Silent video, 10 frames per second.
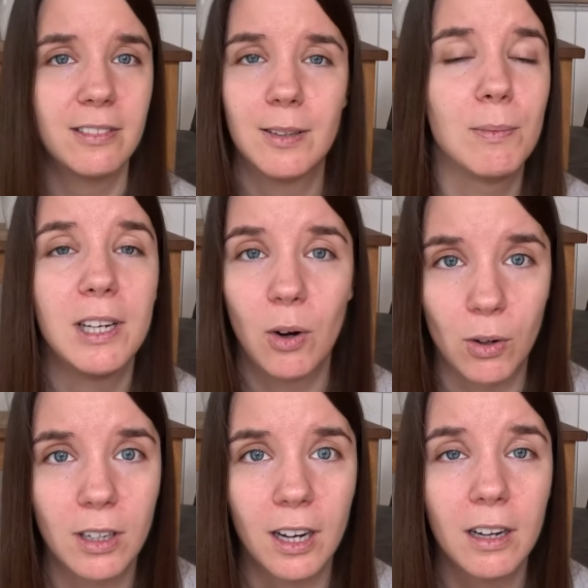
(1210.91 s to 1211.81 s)
simply
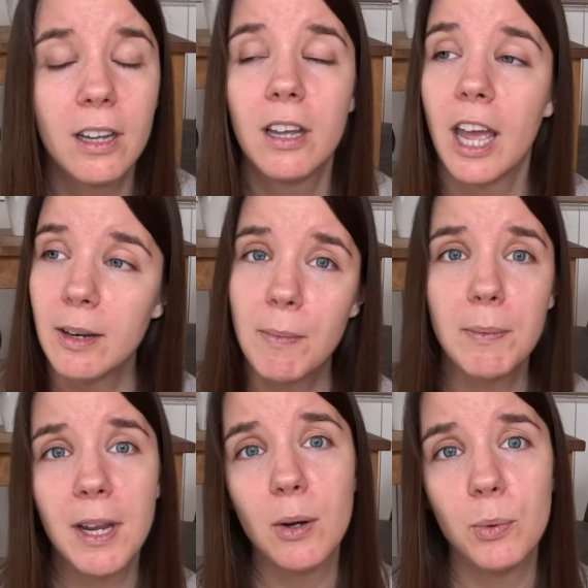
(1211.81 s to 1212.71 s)
longer. And
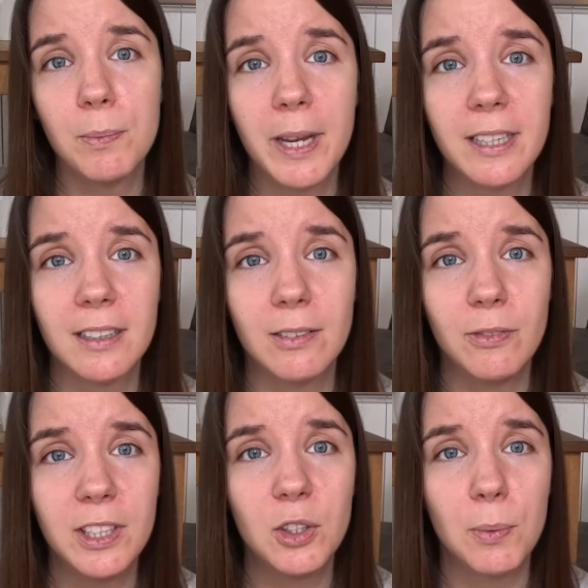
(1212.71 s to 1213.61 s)
maybe I will make a
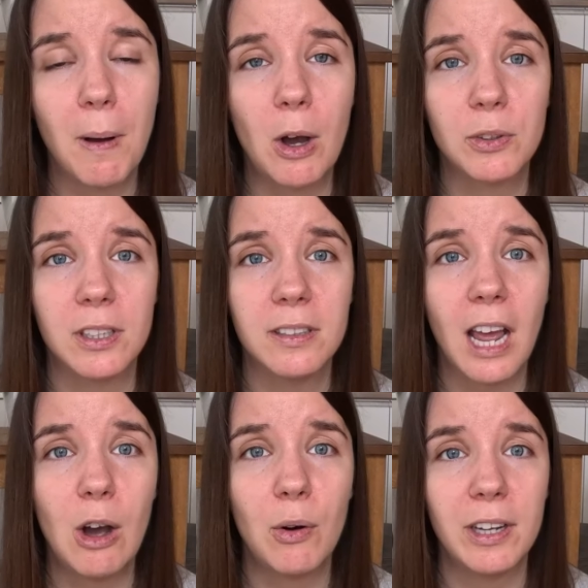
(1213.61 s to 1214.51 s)
video about it,
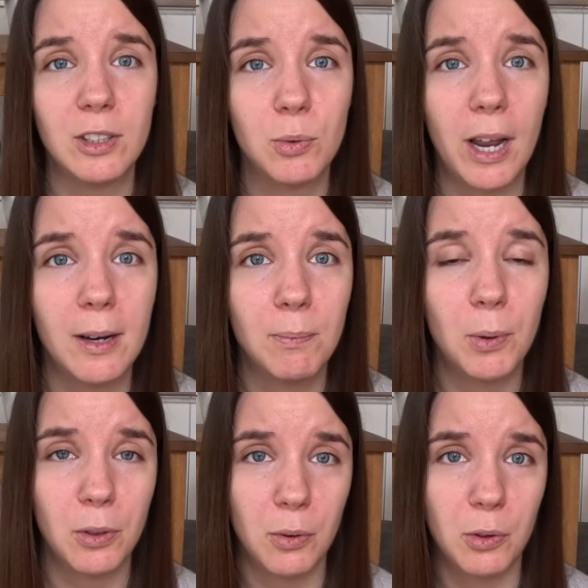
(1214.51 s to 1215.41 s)
how I try
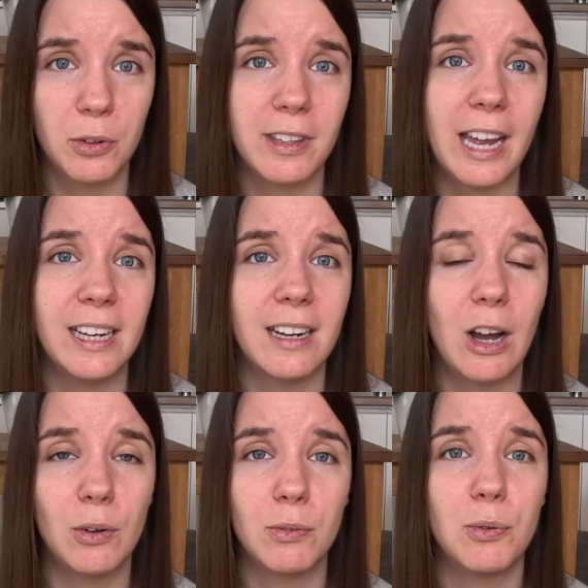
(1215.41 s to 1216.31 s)
both of those diet
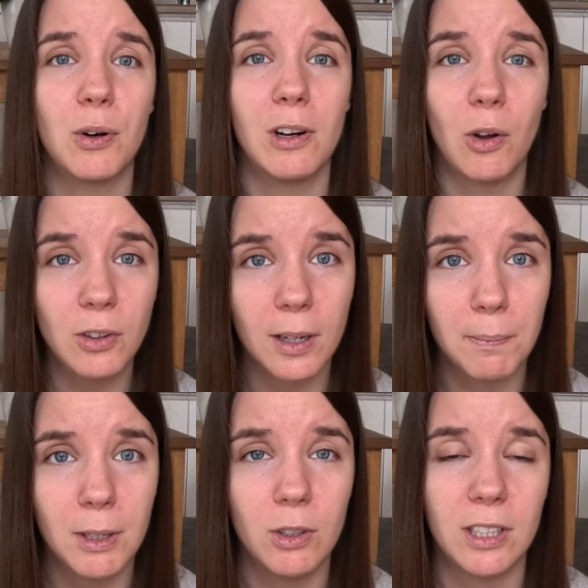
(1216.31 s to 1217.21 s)
out for a longer
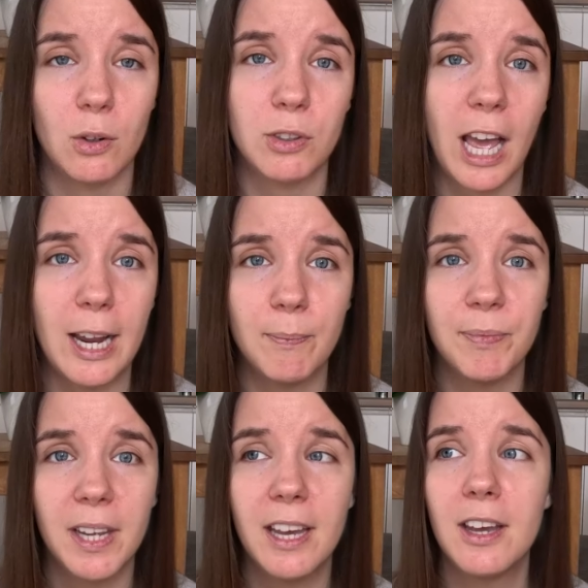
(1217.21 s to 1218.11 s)
period of time.
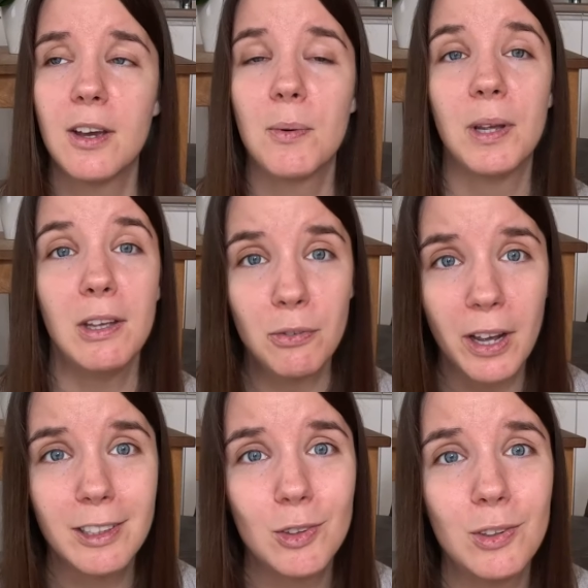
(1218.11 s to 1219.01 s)
If
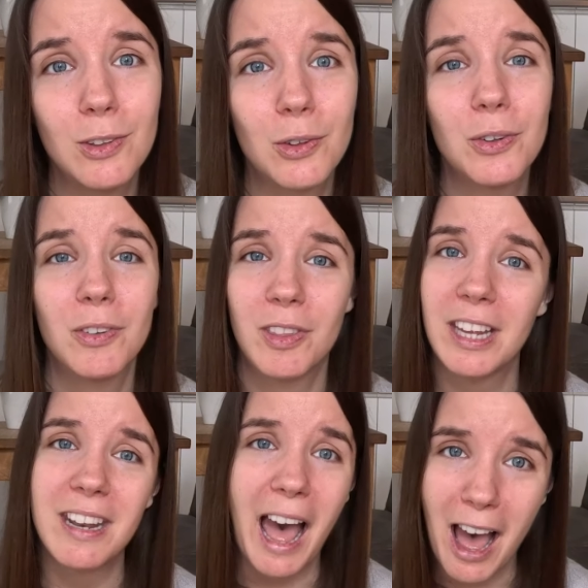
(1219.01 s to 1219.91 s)
I do so,
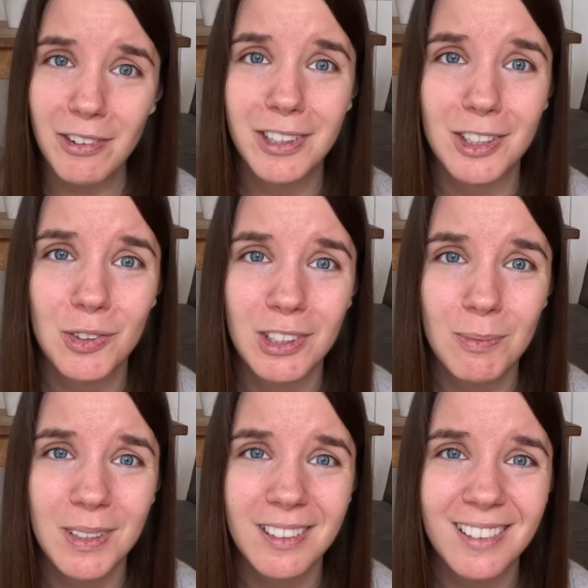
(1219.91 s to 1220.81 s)
then after
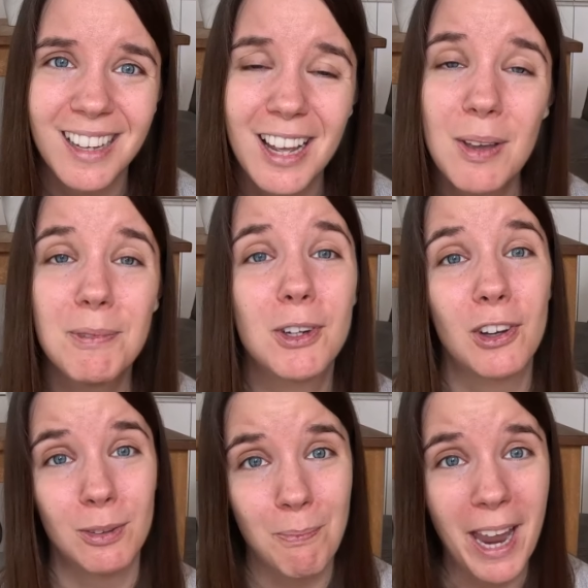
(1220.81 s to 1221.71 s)
Christmas,
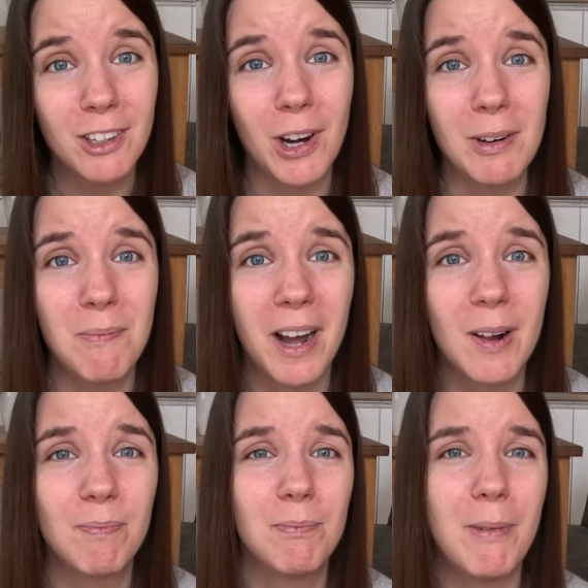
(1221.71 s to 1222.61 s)
because my
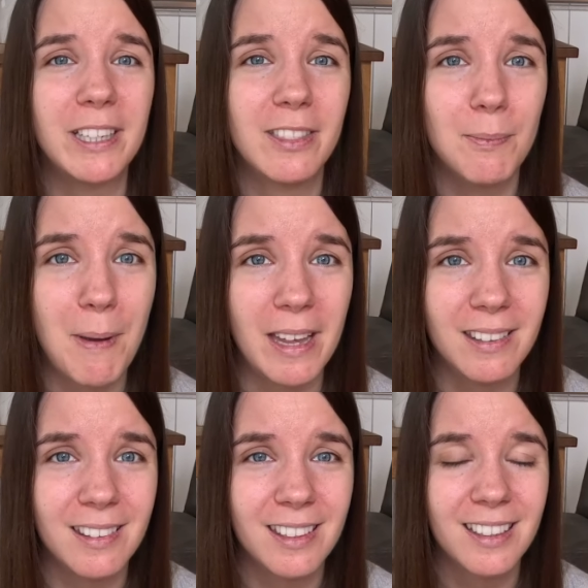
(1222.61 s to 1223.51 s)
grandma makes the
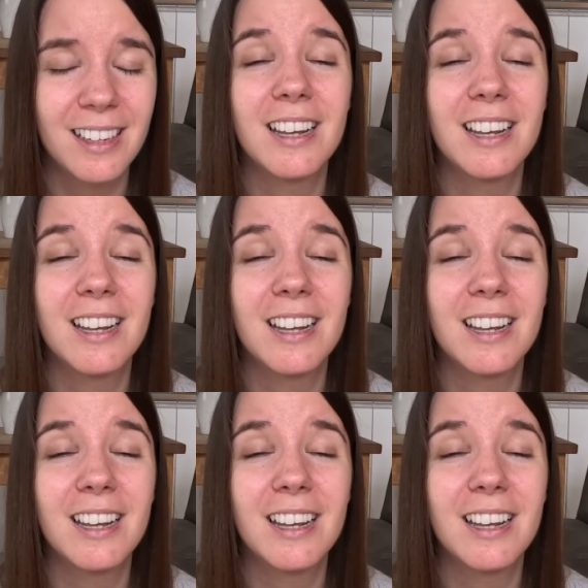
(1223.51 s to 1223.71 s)
best